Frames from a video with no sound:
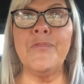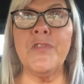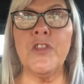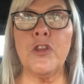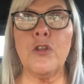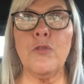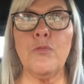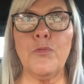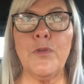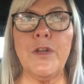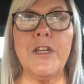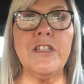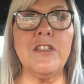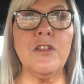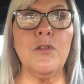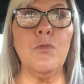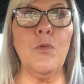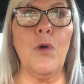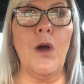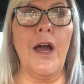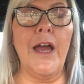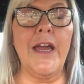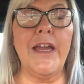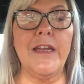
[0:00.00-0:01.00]
The reason
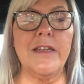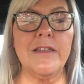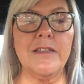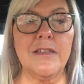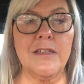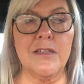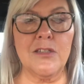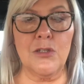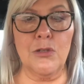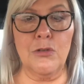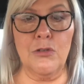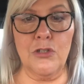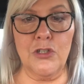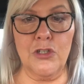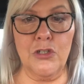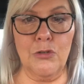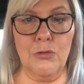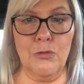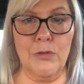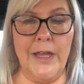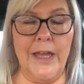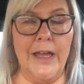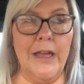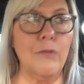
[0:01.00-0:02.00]
why is as soon as
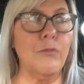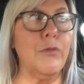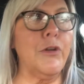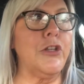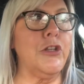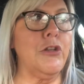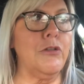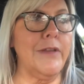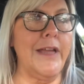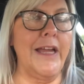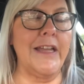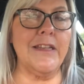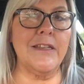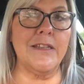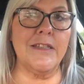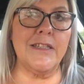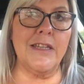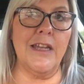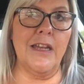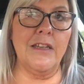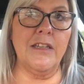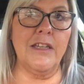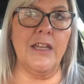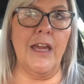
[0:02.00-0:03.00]
when you land in
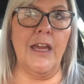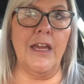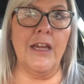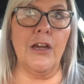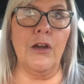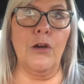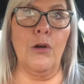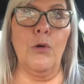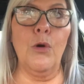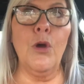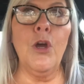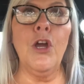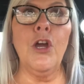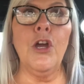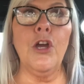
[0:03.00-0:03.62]
San Diego,